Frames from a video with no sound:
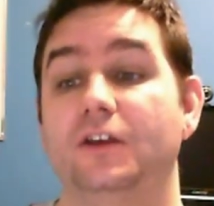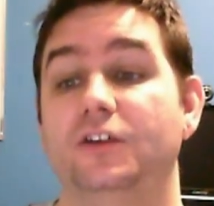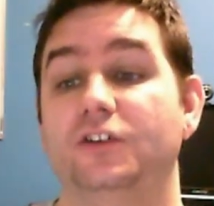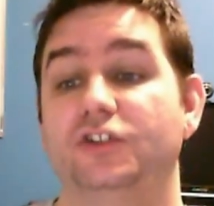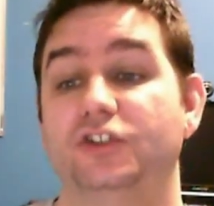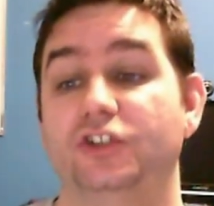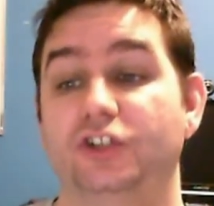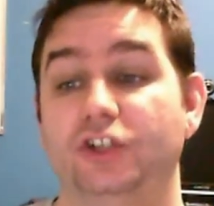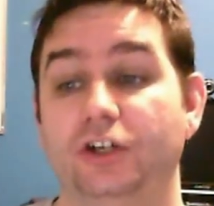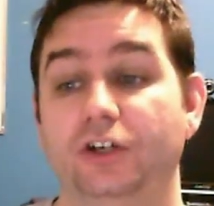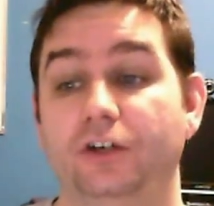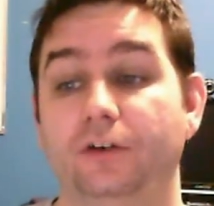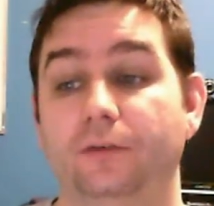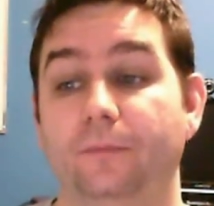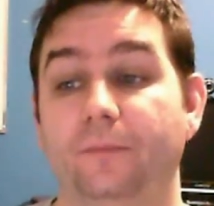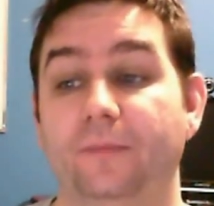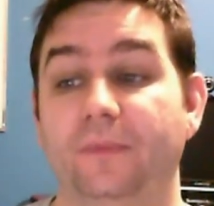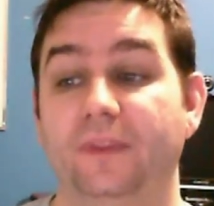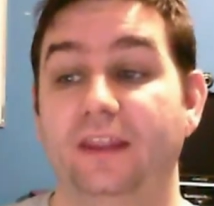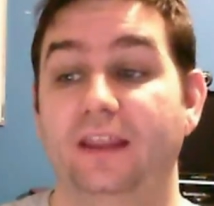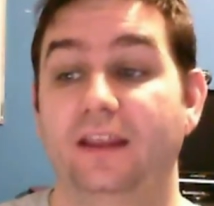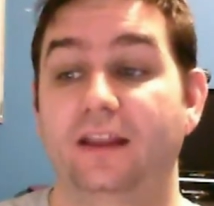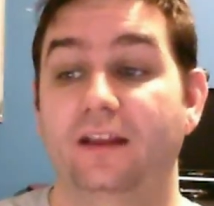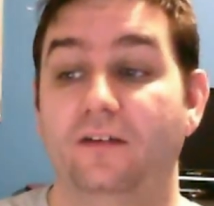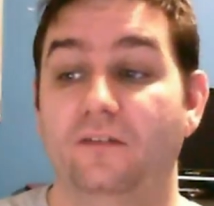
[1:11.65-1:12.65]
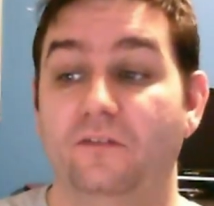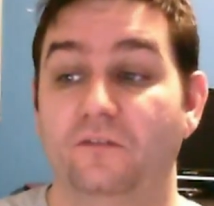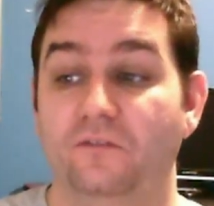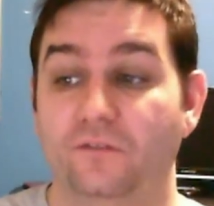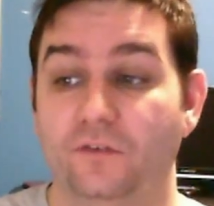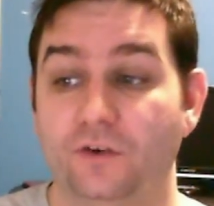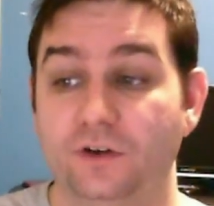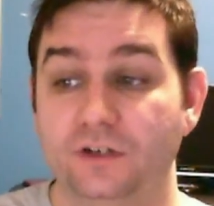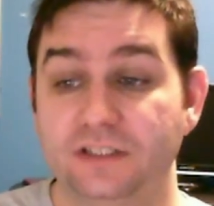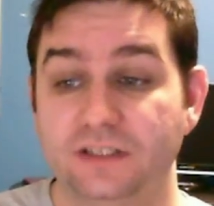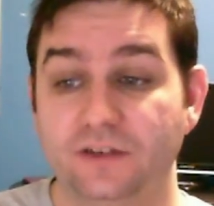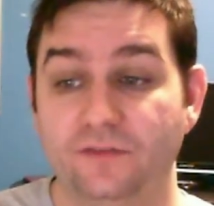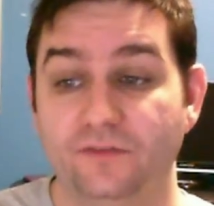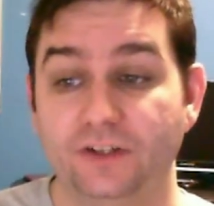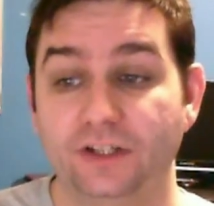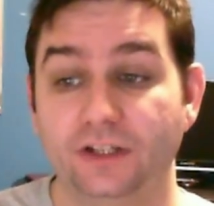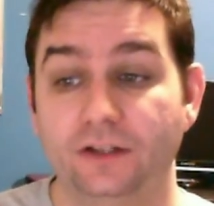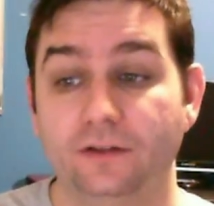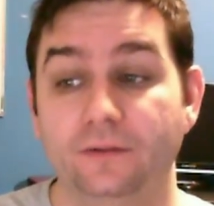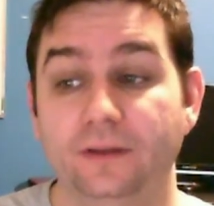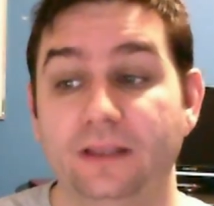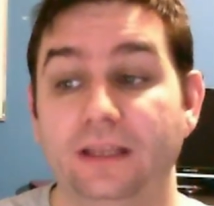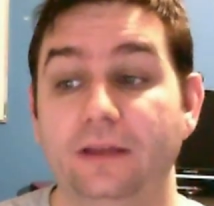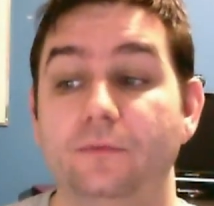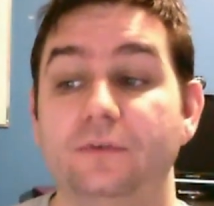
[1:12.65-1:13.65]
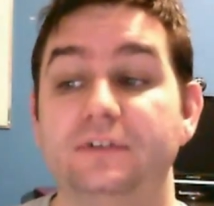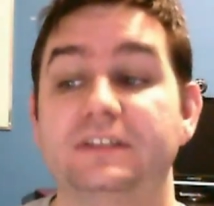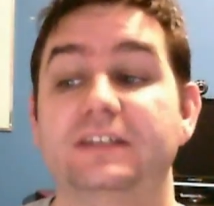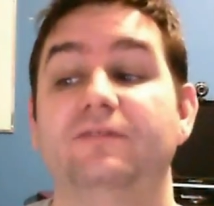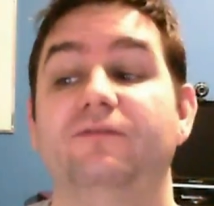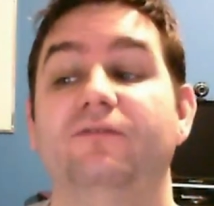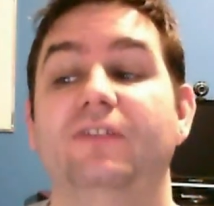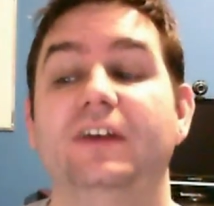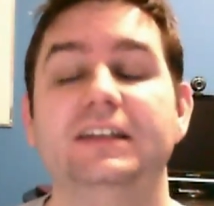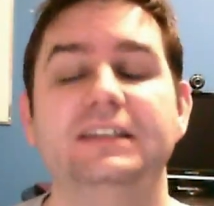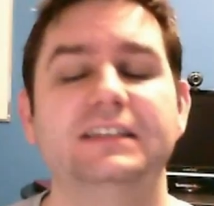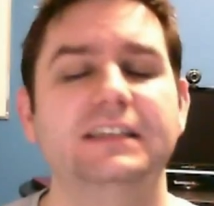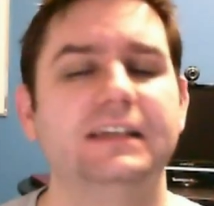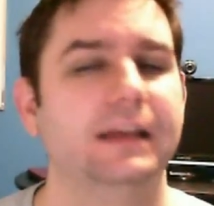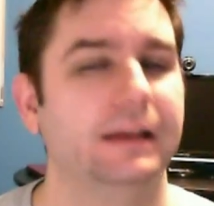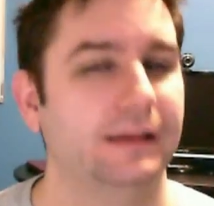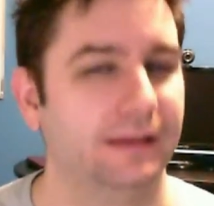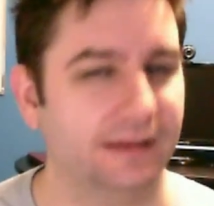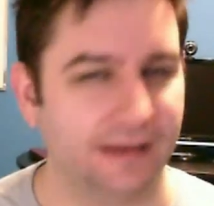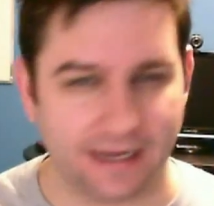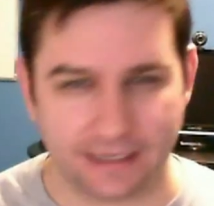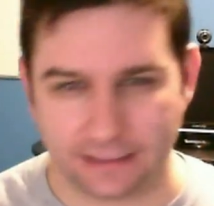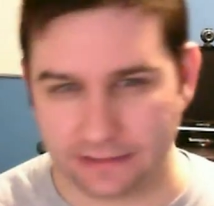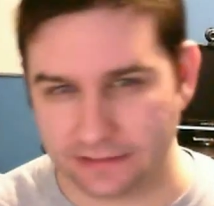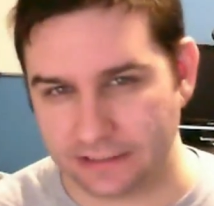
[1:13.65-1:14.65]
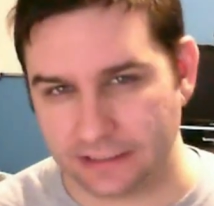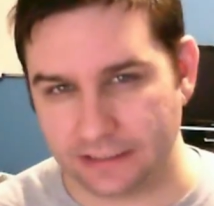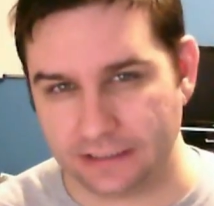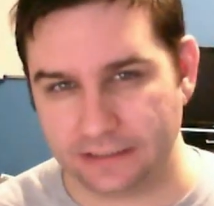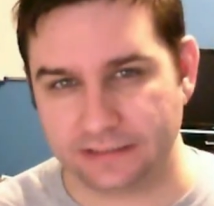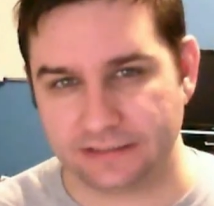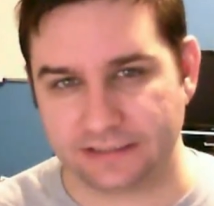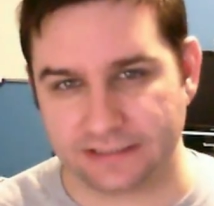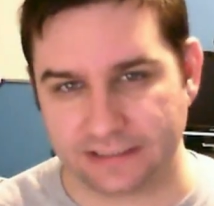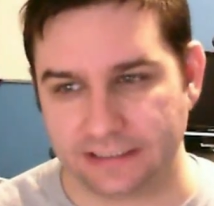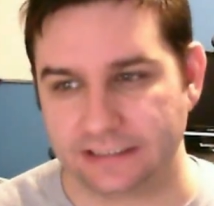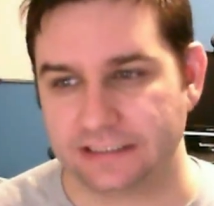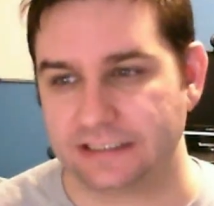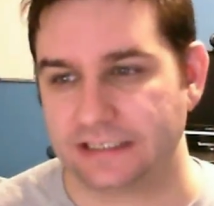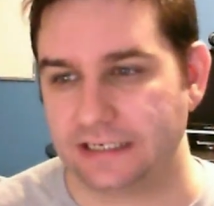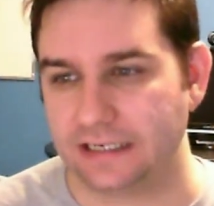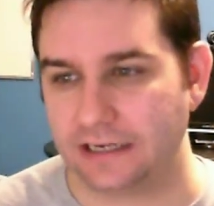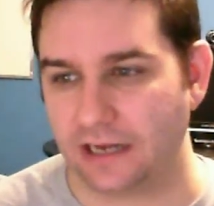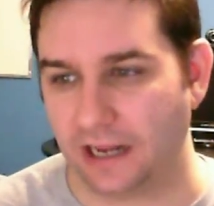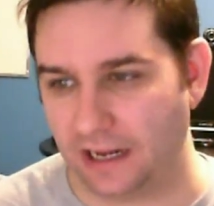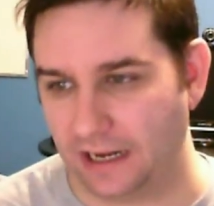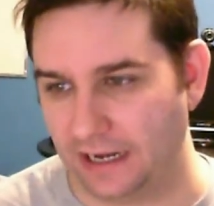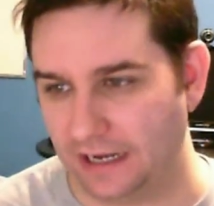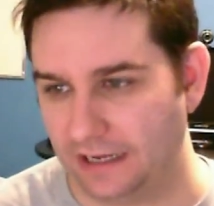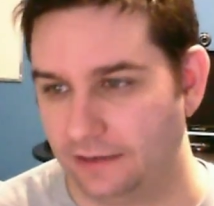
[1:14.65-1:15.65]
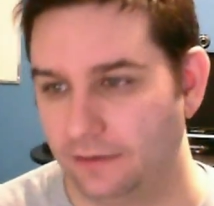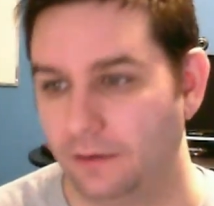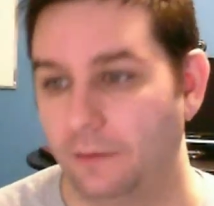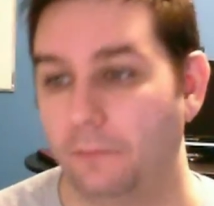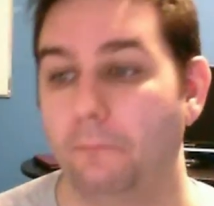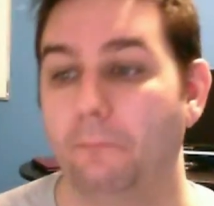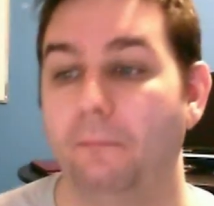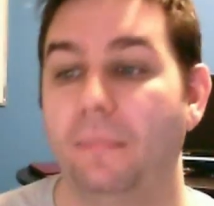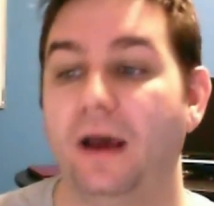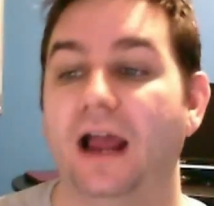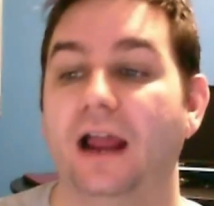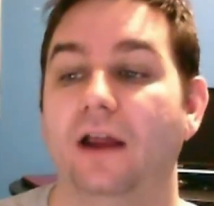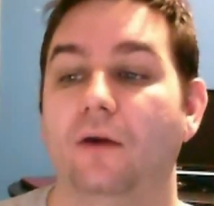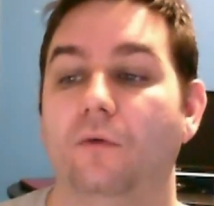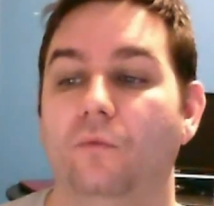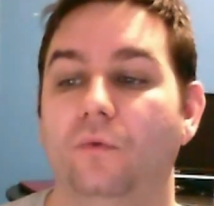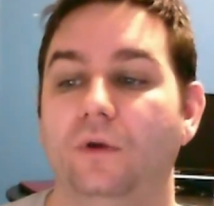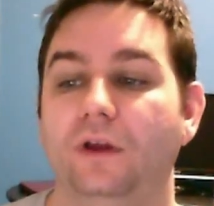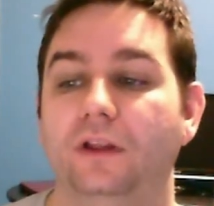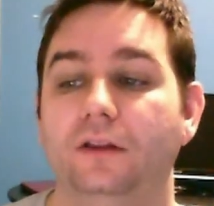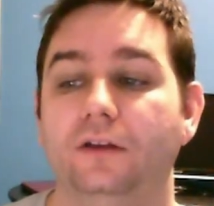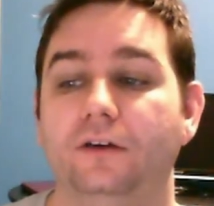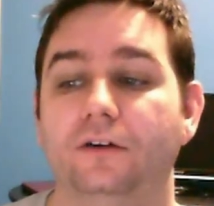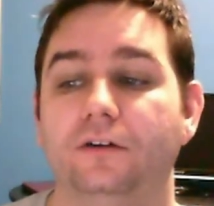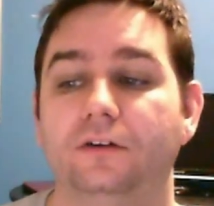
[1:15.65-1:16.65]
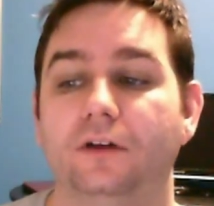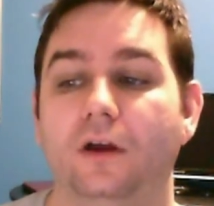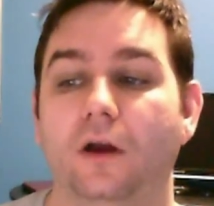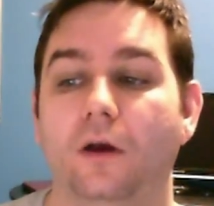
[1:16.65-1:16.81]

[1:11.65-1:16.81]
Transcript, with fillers: So, first of all, it was invented in nineteen sixty-nine by Willard